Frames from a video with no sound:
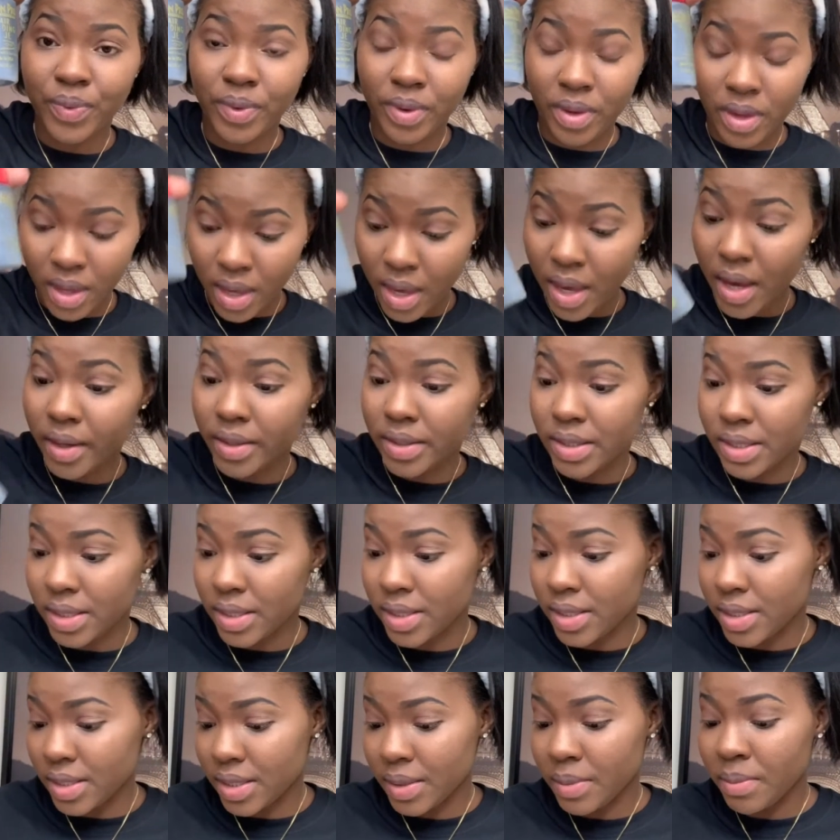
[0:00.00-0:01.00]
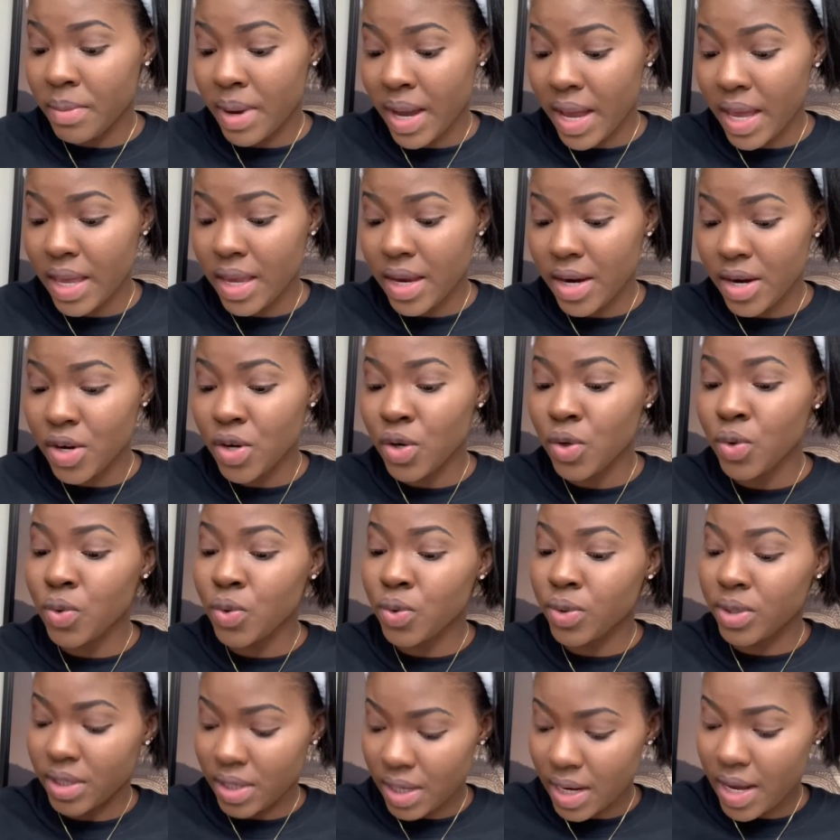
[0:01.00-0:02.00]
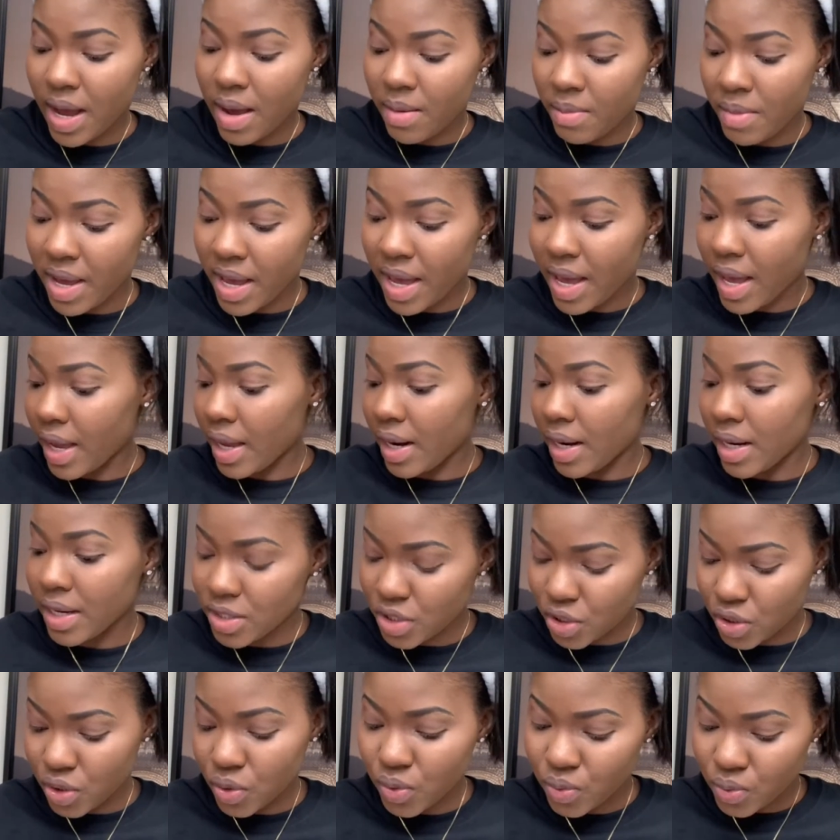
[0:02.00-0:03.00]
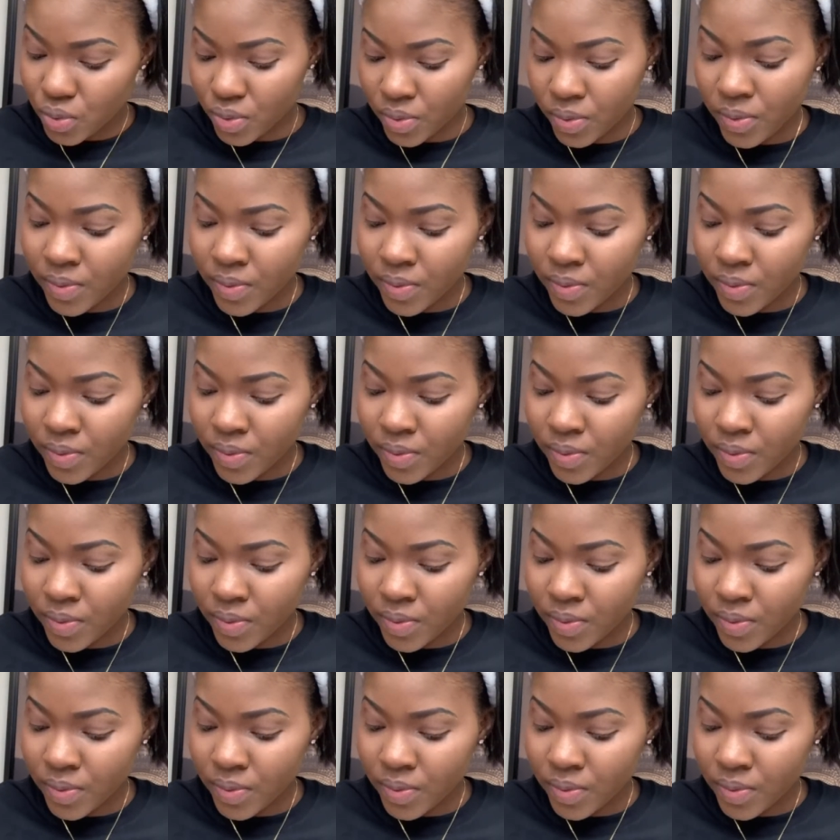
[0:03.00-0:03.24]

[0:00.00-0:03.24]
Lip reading: Yes, my ear glue and my eyelash glue.